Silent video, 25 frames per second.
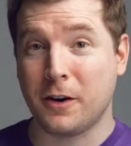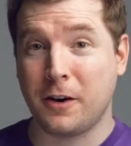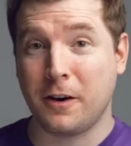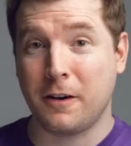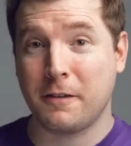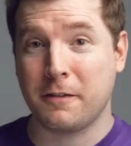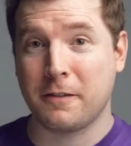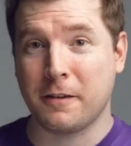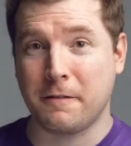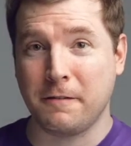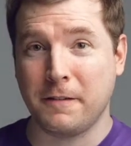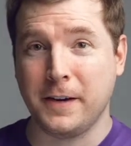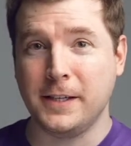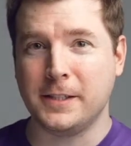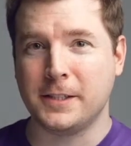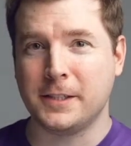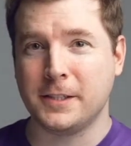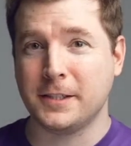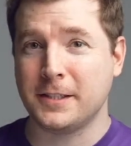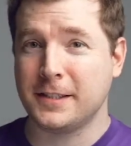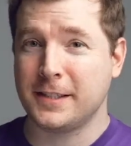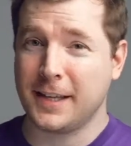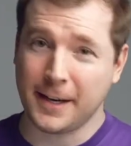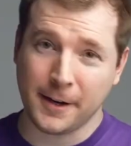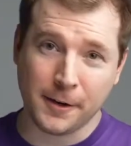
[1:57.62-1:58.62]
of the
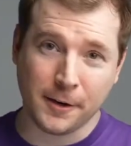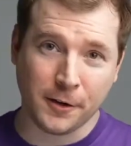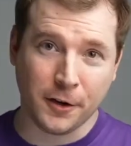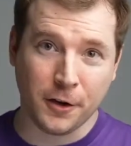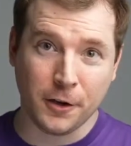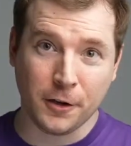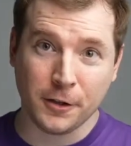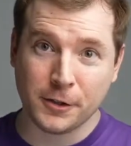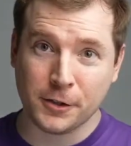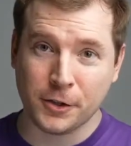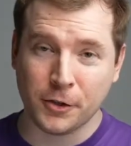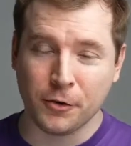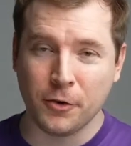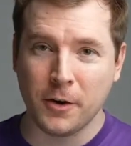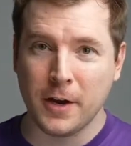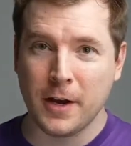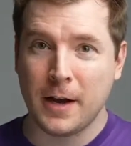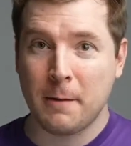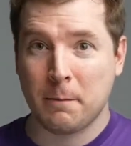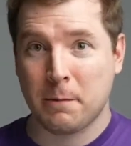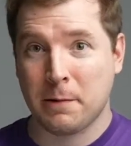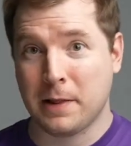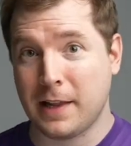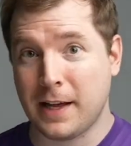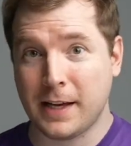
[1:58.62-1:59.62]
features that you're used to,
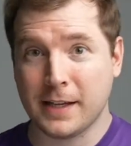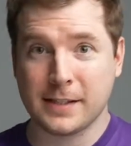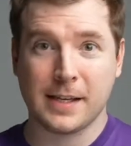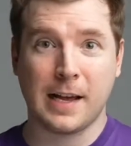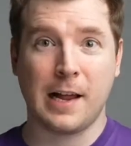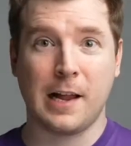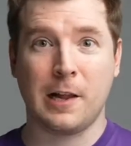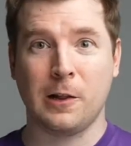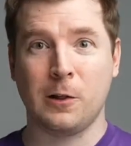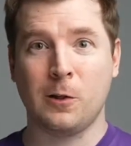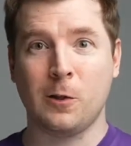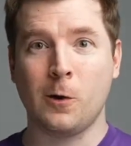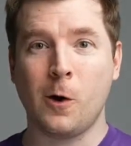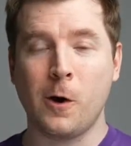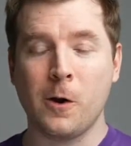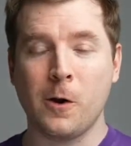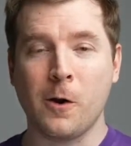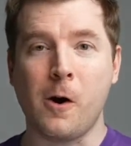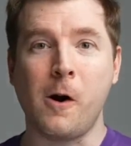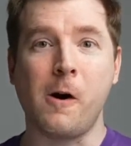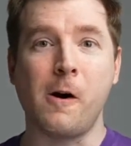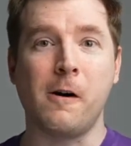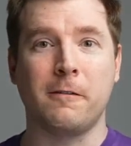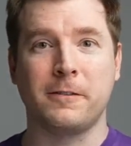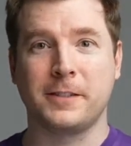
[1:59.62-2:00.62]
plus a lot
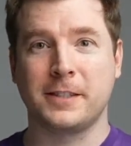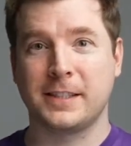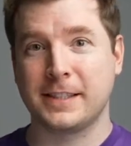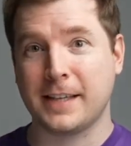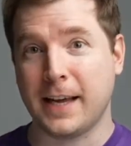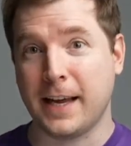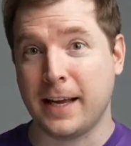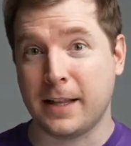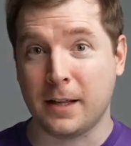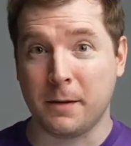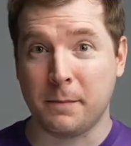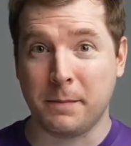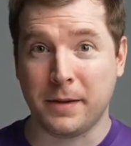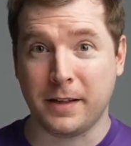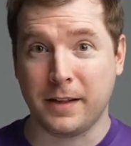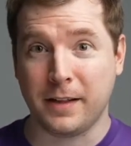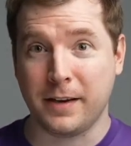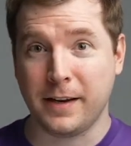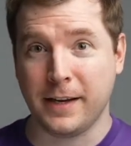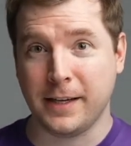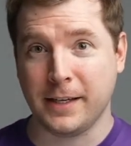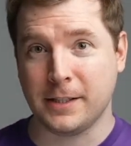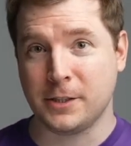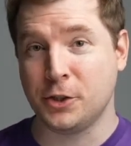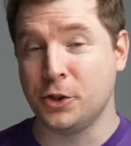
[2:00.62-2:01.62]
of
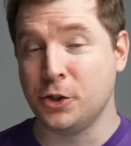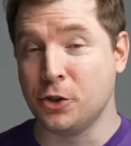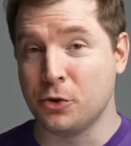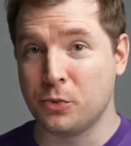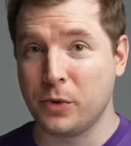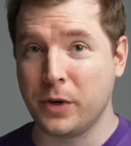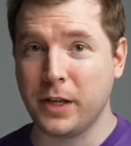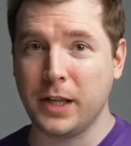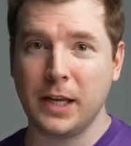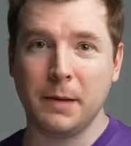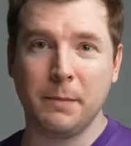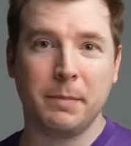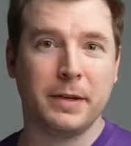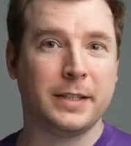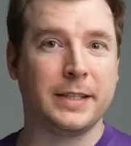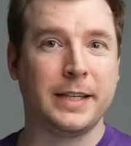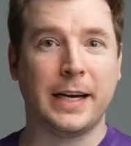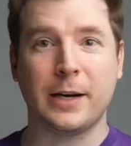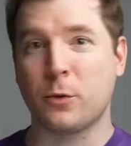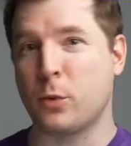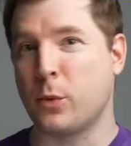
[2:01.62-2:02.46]
scalability to really build out